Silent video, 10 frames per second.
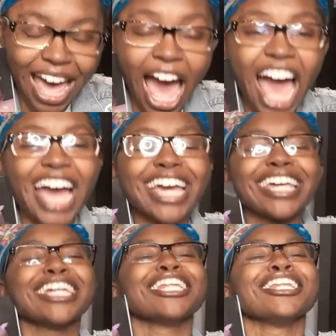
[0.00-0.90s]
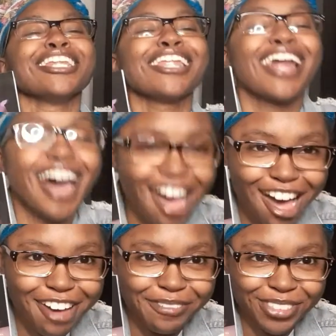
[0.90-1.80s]
I
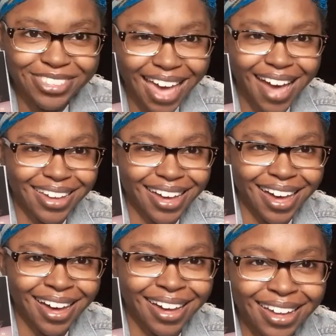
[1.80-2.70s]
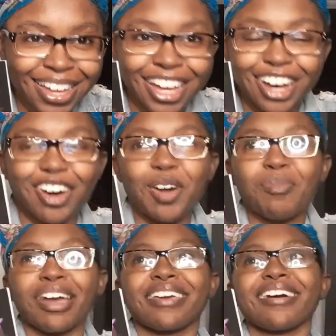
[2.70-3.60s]
love Saga. Oh
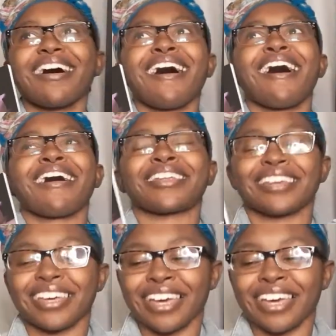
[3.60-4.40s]
my God.